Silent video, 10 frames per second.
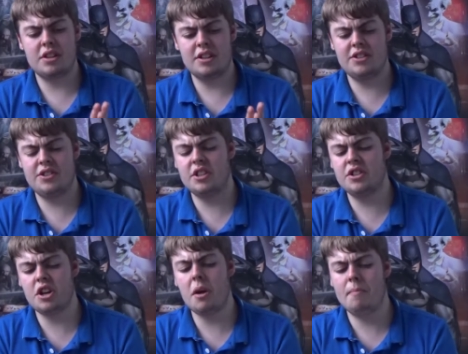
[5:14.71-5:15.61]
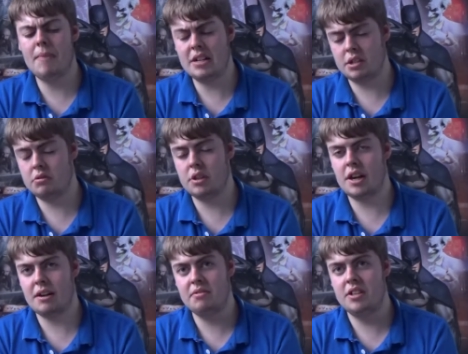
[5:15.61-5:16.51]
considering something massive is going
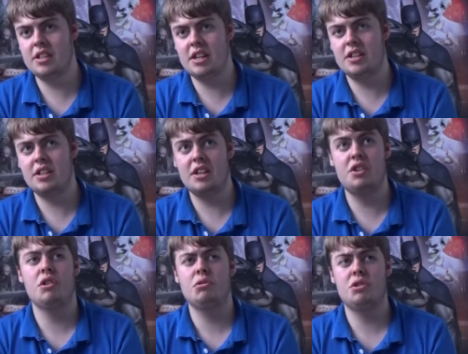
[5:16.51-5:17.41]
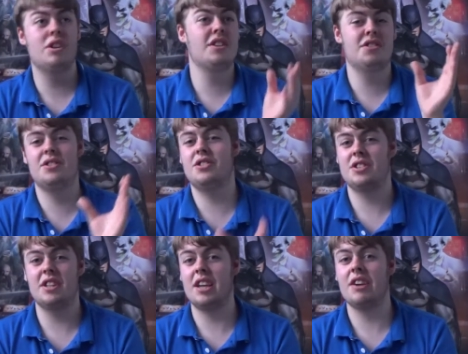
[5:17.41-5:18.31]
to happen at the end of Age of Ultron, that's
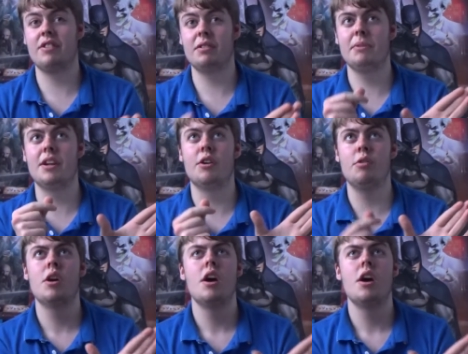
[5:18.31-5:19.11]
just a given. But now,